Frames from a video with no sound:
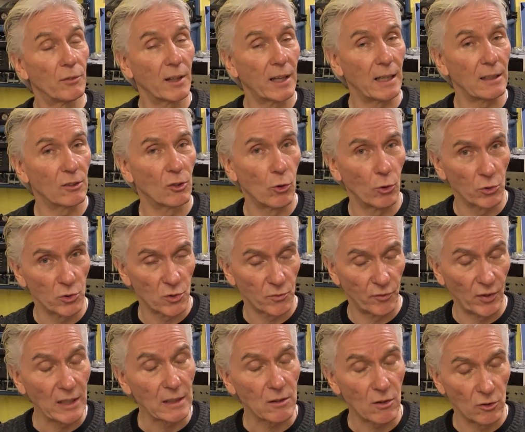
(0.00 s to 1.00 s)
forget, of course,
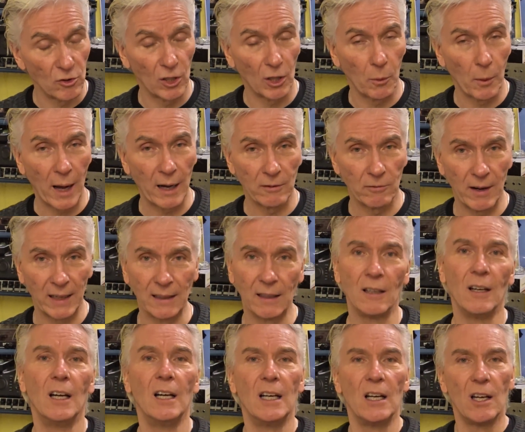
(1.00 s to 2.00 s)
fit the new O-ring.
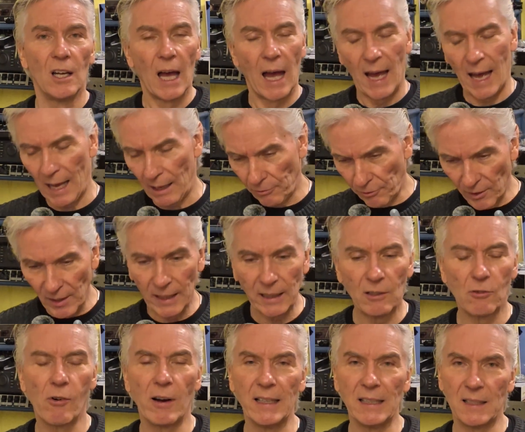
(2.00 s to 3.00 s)
Heavily
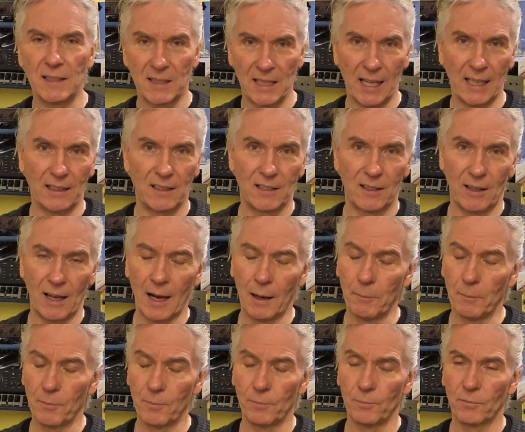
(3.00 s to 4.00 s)
grease it
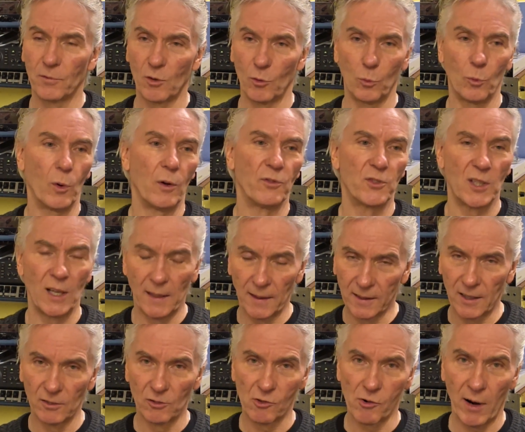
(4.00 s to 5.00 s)
with
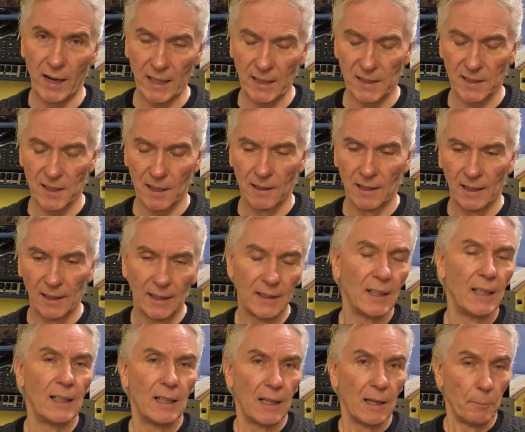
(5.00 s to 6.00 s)
silicone grease
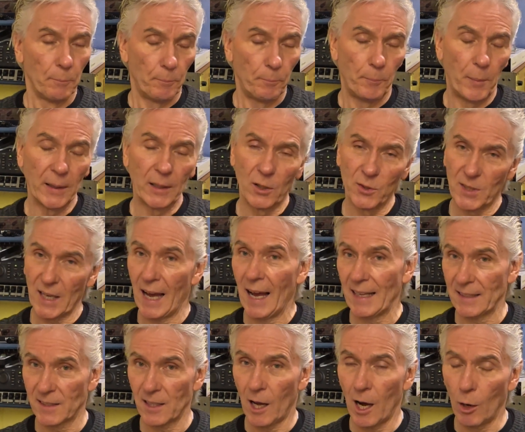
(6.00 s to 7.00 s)
because it
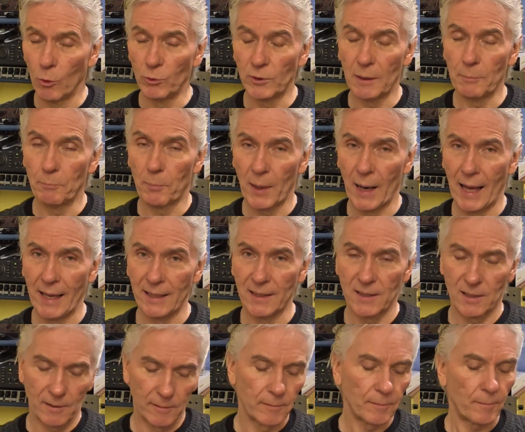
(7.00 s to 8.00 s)
has to hold in
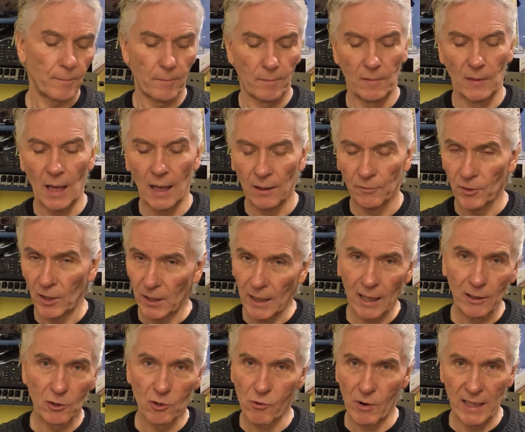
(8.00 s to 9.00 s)
place. If you
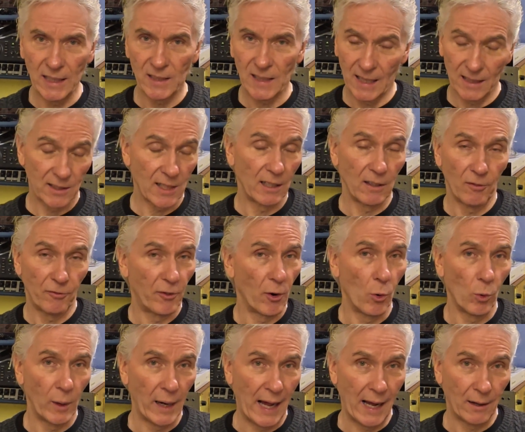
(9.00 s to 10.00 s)
don't grease it, it's going to
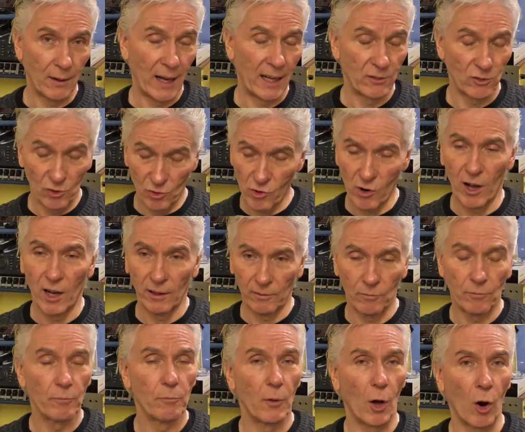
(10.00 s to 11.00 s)
fall out as you try
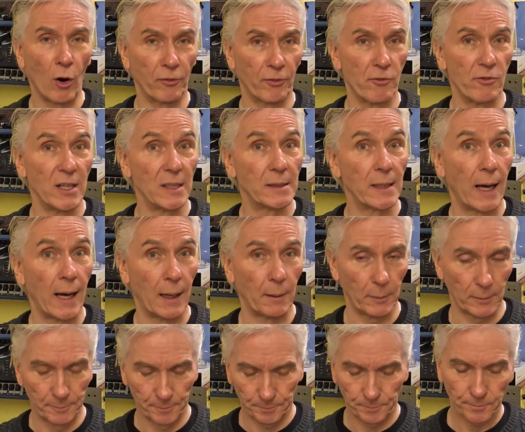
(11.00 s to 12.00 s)
and offer it up.